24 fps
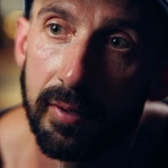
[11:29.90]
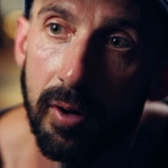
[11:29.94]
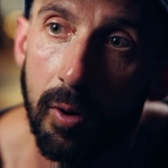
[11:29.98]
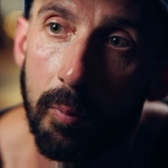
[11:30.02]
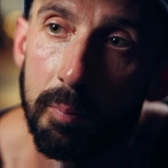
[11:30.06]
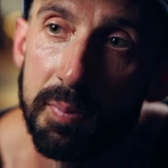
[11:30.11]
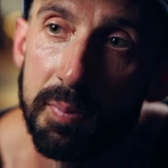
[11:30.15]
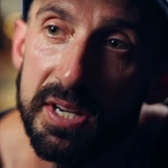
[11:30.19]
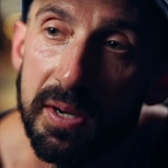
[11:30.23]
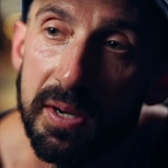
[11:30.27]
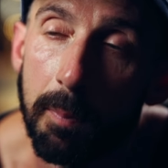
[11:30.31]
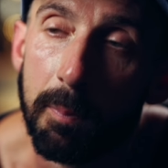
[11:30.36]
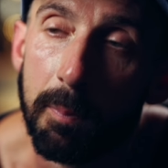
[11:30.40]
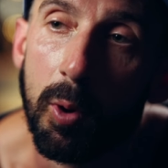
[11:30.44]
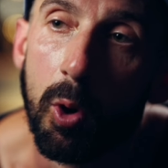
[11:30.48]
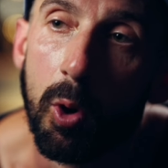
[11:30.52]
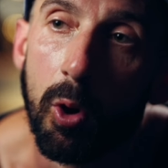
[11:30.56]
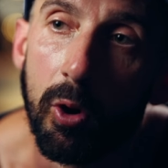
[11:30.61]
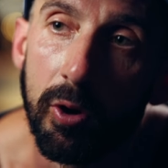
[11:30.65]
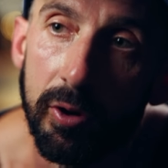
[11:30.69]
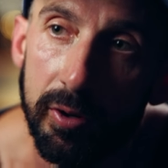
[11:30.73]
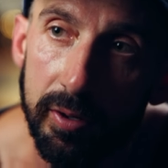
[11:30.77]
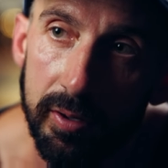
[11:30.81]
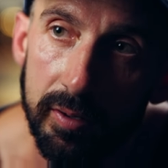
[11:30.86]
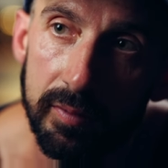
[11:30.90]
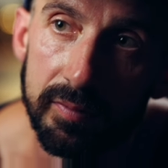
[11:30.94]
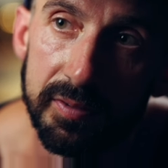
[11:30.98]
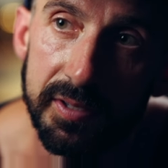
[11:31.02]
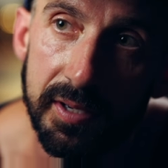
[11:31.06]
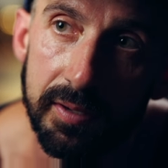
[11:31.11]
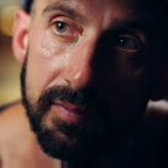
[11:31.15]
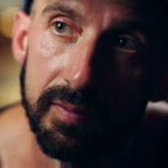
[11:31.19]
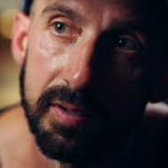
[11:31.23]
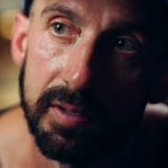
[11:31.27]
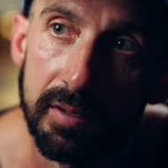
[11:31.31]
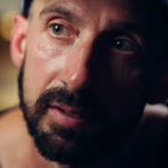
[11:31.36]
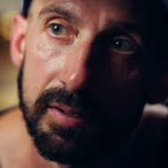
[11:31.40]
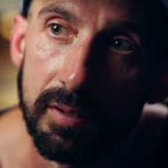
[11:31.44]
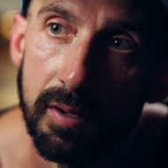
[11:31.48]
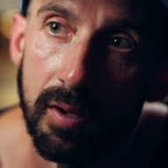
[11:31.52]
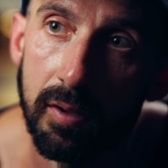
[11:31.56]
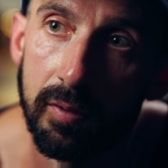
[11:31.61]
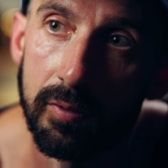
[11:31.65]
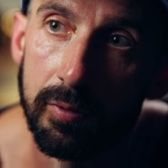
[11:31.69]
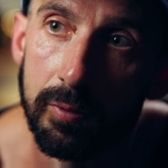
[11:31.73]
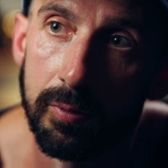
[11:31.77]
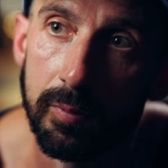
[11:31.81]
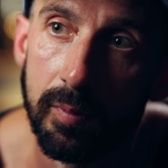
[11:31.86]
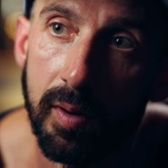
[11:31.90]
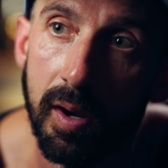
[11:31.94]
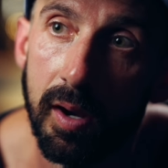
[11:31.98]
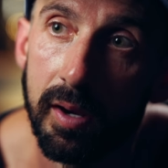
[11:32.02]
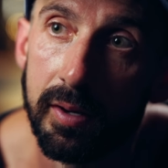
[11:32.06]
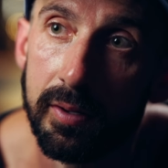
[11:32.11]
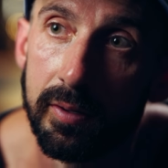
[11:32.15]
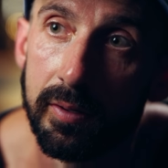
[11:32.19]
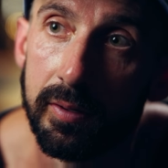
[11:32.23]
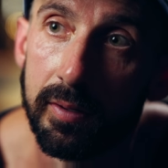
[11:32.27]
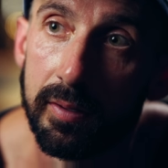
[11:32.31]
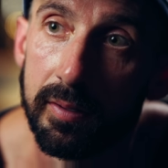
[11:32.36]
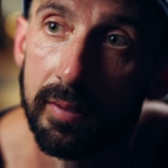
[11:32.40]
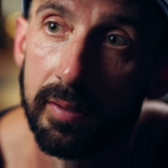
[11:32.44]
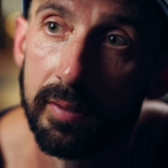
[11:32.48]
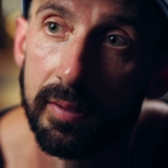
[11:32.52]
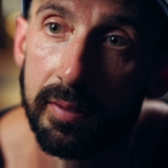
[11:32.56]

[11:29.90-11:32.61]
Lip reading: or be a part of giving another rider,